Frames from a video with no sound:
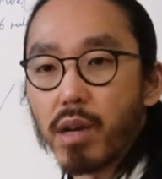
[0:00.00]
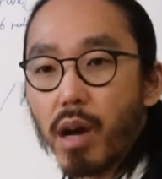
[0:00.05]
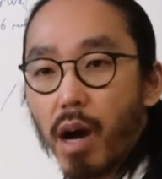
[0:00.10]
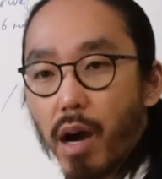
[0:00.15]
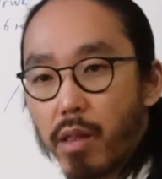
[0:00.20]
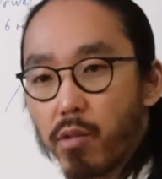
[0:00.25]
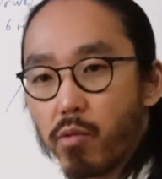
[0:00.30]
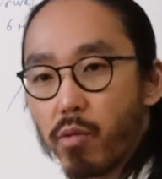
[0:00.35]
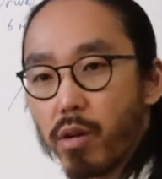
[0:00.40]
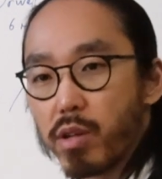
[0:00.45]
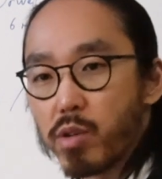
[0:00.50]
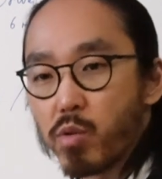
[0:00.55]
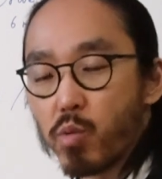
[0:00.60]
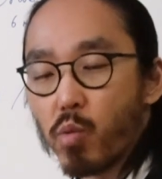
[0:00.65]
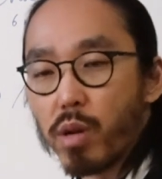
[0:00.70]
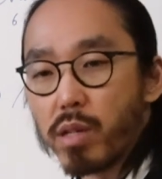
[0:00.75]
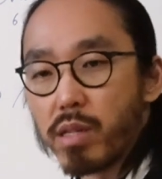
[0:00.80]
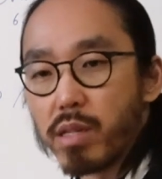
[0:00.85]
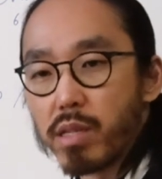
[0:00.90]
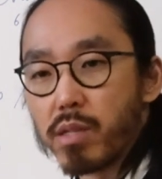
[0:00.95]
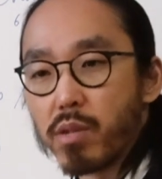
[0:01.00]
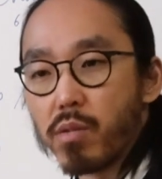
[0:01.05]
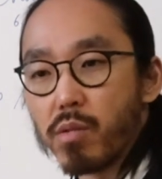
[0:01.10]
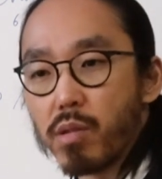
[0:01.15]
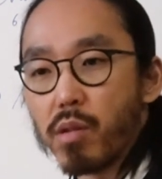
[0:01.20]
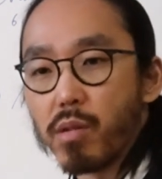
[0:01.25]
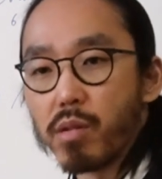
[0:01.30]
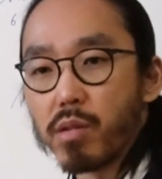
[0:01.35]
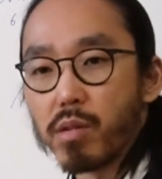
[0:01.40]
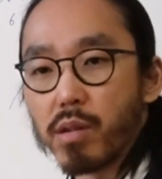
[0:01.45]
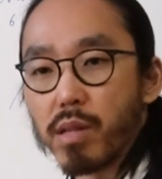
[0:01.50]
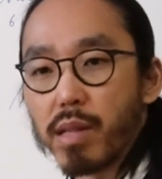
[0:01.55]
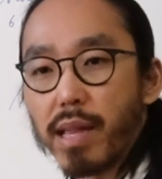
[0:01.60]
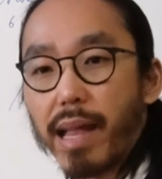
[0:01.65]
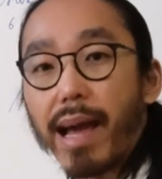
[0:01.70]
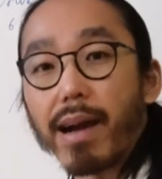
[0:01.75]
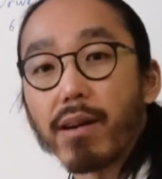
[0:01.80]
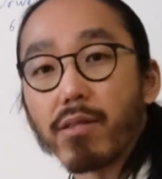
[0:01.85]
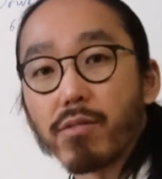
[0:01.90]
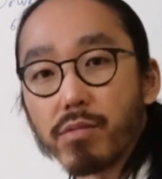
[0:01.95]
Otherwise, one is no longer
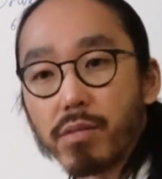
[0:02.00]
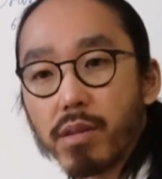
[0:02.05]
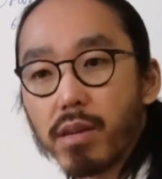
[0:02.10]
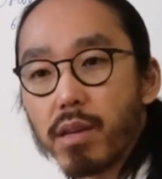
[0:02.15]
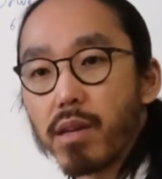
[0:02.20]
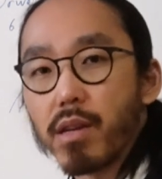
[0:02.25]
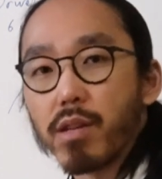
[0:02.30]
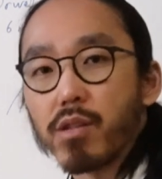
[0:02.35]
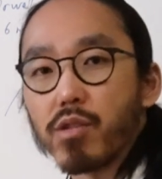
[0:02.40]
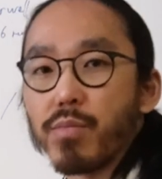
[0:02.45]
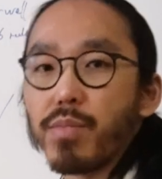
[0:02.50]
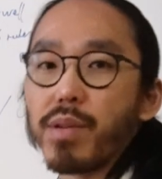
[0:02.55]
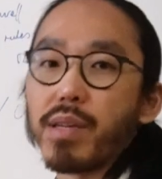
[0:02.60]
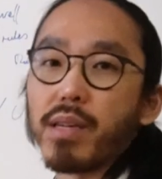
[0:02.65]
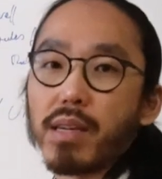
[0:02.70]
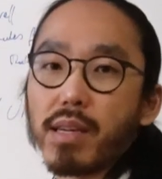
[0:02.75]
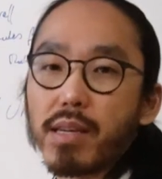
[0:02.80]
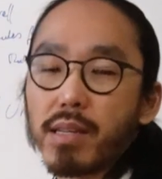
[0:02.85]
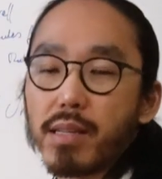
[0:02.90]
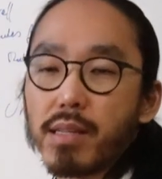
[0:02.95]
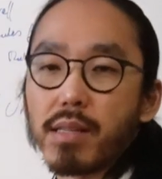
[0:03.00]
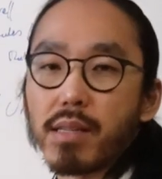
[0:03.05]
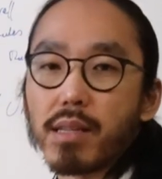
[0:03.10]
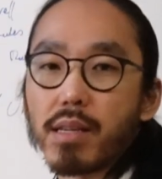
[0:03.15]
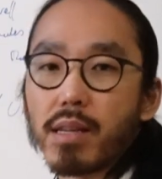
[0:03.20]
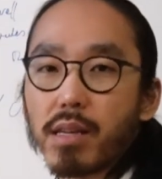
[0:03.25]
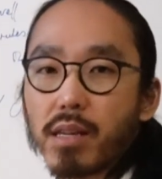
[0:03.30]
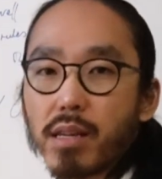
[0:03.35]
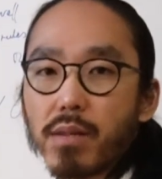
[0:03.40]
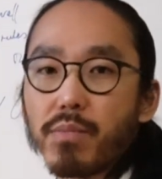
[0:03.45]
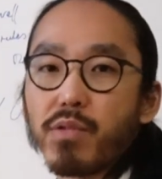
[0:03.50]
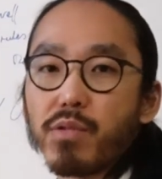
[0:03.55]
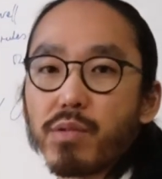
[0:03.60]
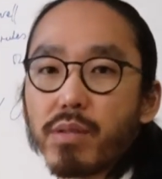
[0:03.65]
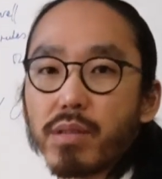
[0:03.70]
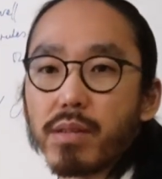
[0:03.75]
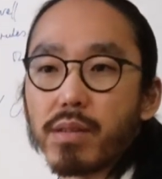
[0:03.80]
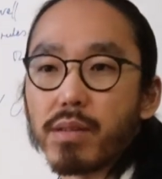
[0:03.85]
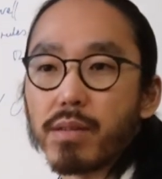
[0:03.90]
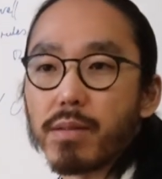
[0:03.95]
allowed to be in
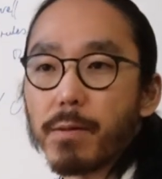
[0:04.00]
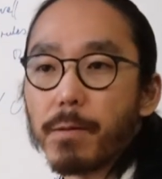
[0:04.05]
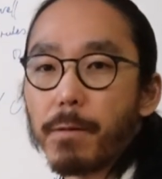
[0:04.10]
community.